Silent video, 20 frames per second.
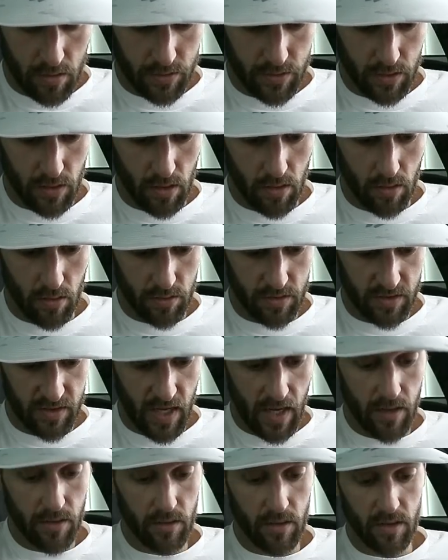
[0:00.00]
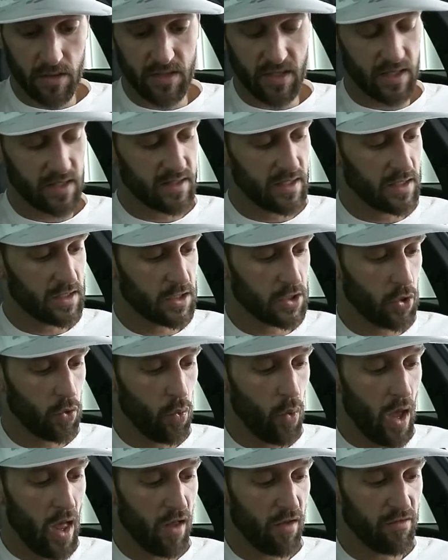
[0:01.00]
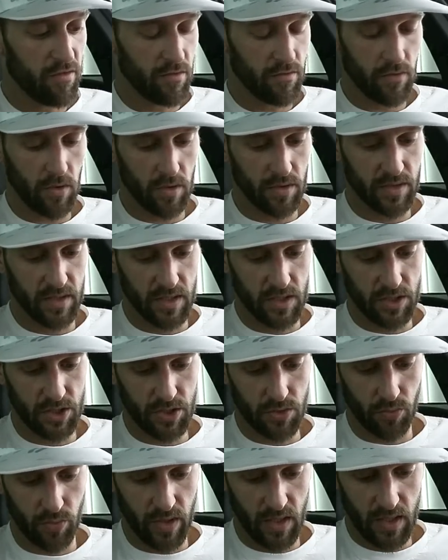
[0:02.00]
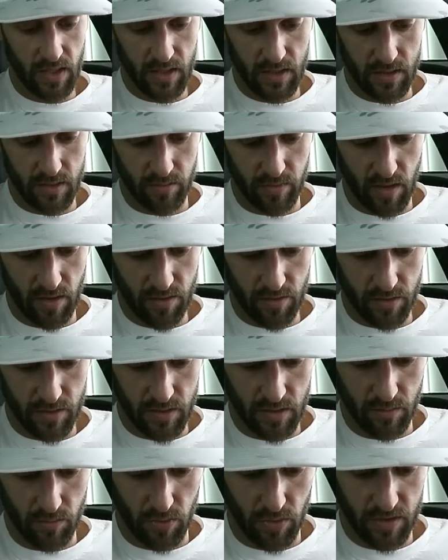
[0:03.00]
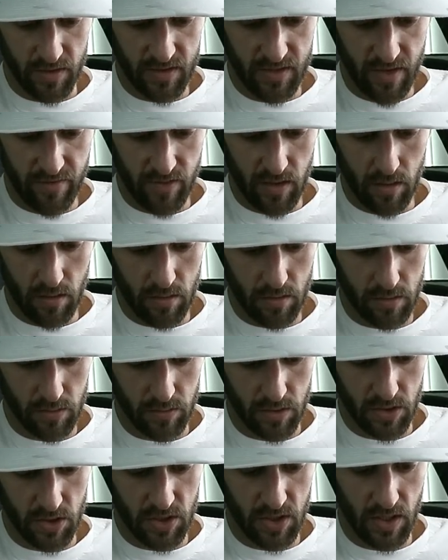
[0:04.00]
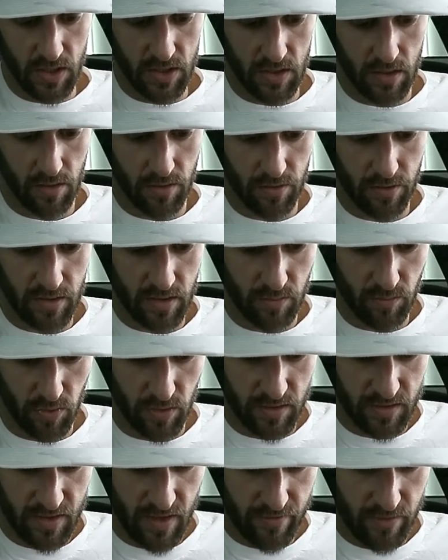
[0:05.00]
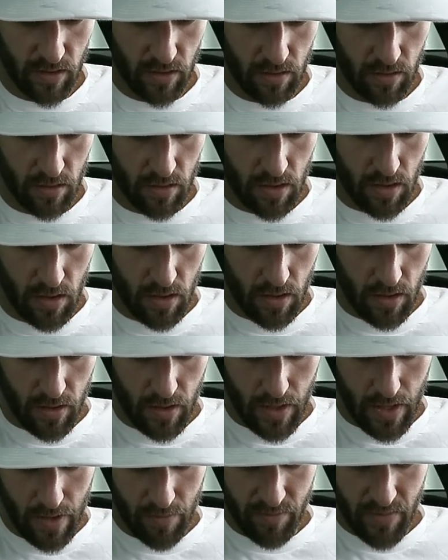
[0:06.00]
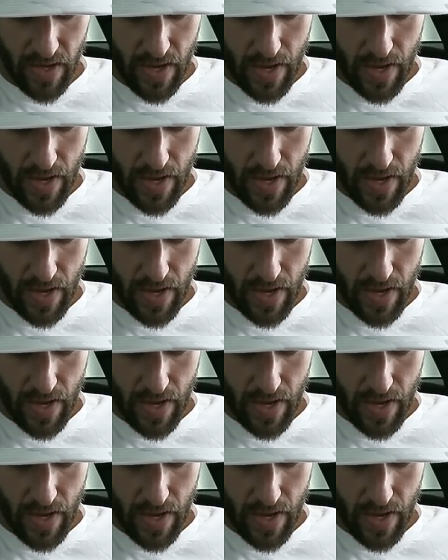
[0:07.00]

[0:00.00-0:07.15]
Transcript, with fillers: So standard looks like it's at 12 voltage. We need to be 13.7, so we just change it to 13.7, hop